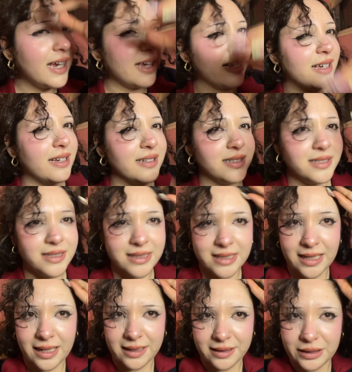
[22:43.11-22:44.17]
I guess, to
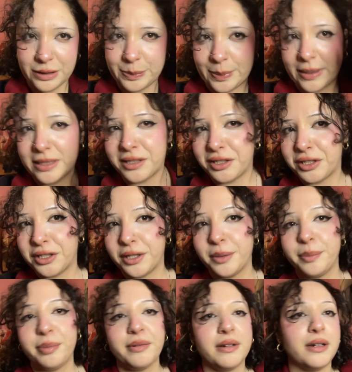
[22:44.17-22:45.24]
kind of spice it
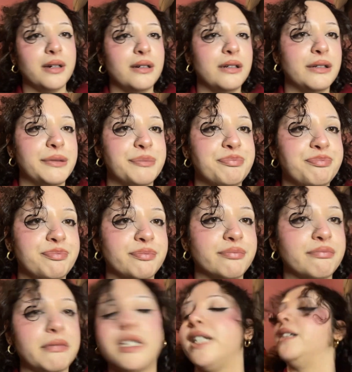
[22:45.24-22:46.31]
up. Um,
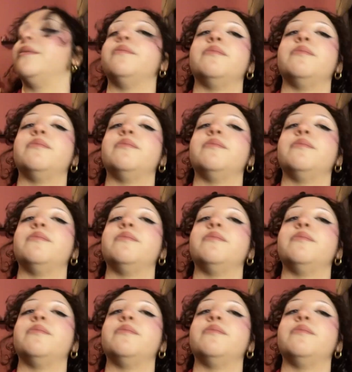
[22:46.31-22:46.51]
but yeah,